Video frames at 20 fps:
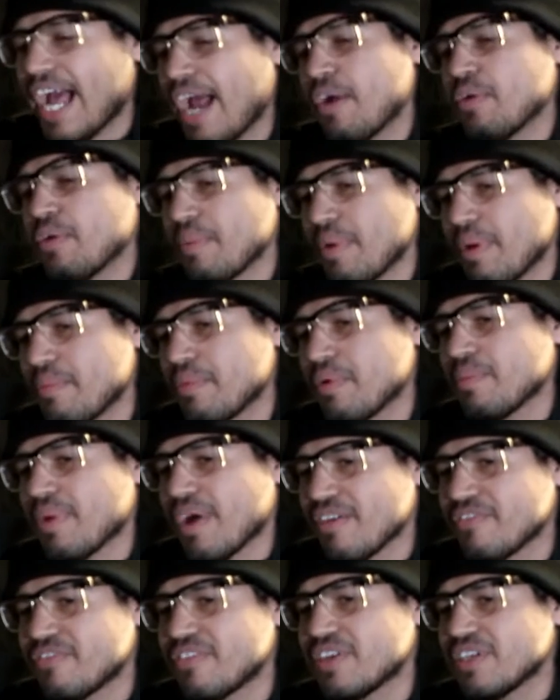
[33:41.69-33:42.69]
and I
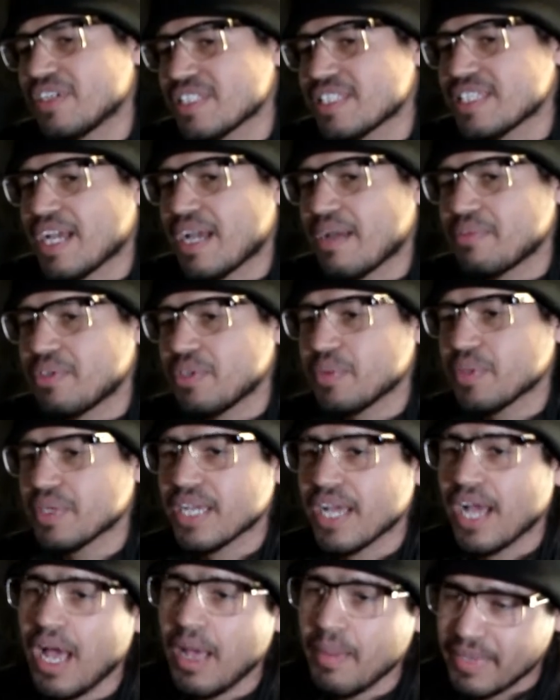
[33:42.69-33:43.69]
remember my first time
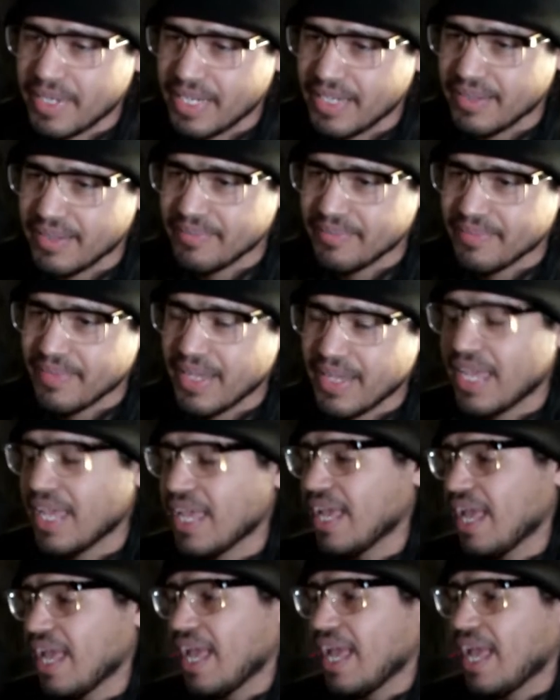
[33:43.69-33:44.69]
doing comedy. Mm-hmm.
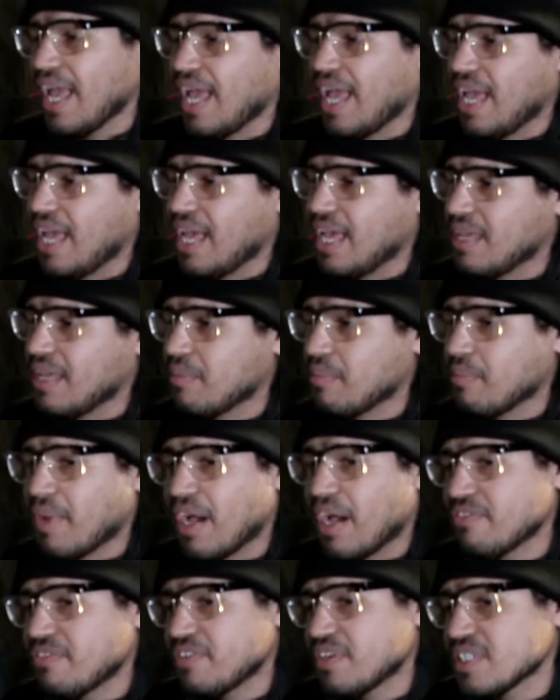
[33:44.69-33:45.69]

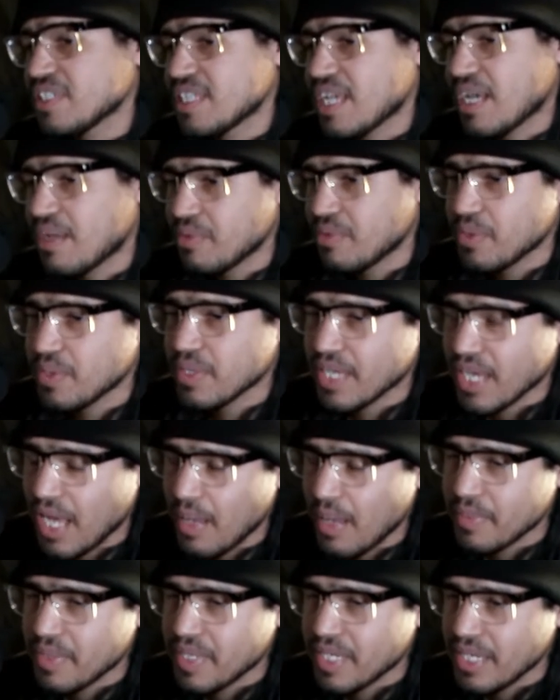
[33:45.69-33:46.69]
And my first time doing
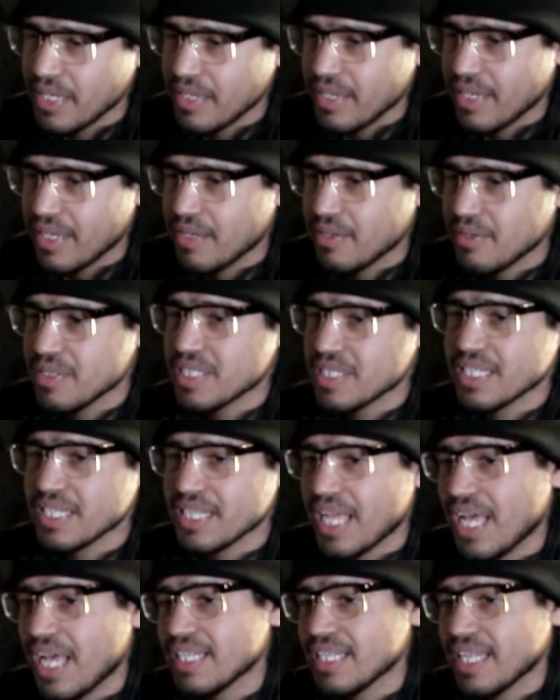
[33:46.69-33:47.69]
comedy, it was
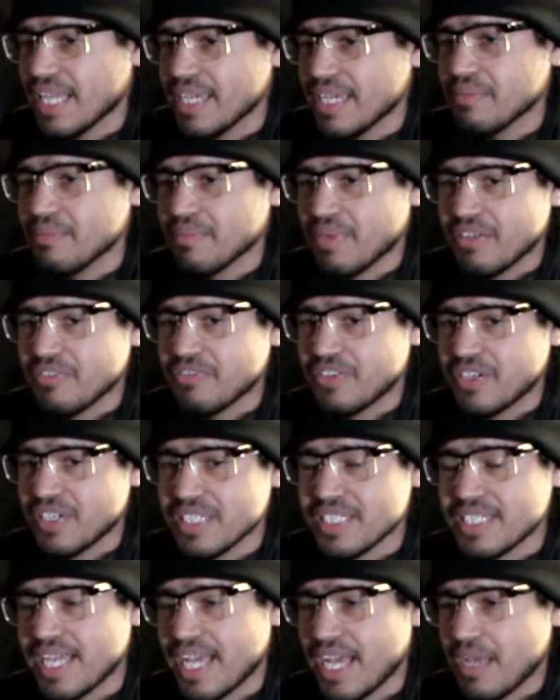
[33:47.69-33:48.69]
a lot like my
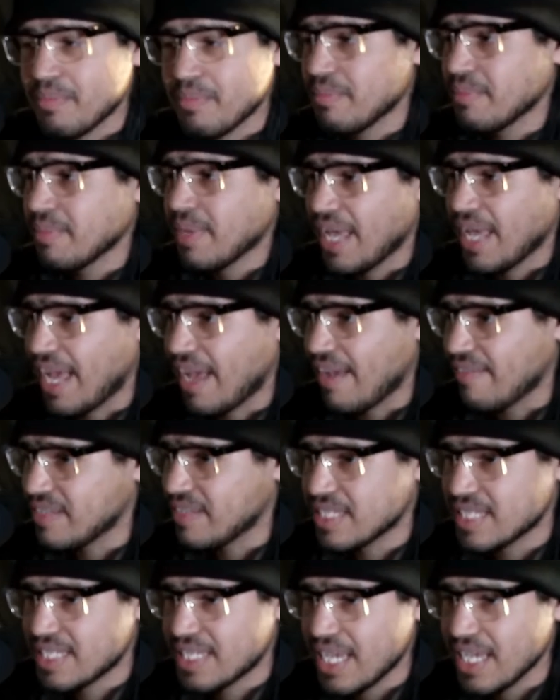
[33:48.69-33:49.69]
first time
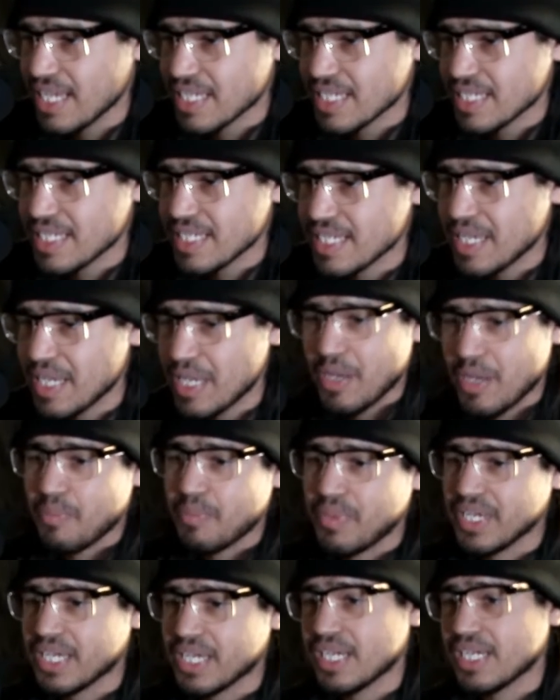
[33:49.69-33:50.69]
having sex
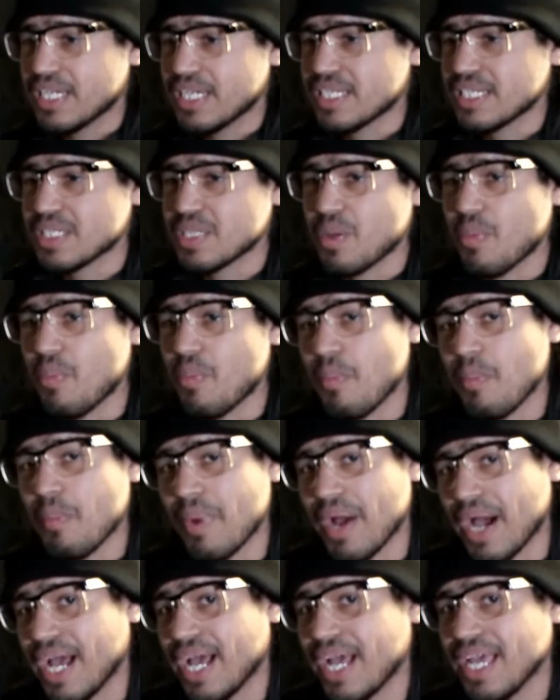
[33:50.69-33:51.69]
because
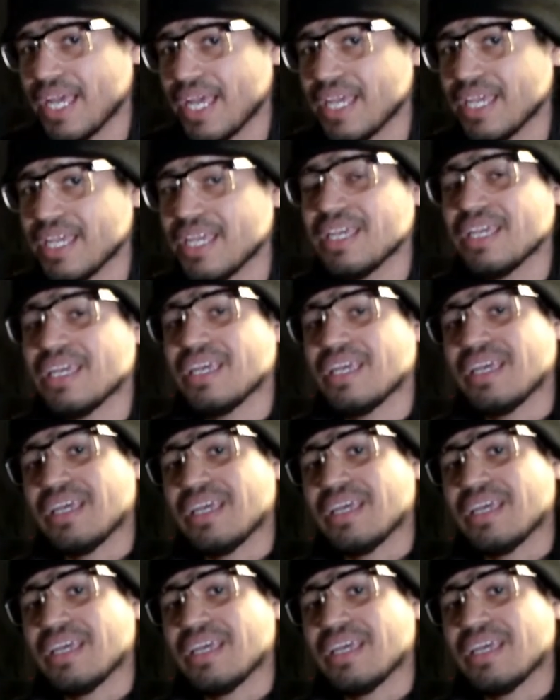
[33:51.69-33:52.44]
my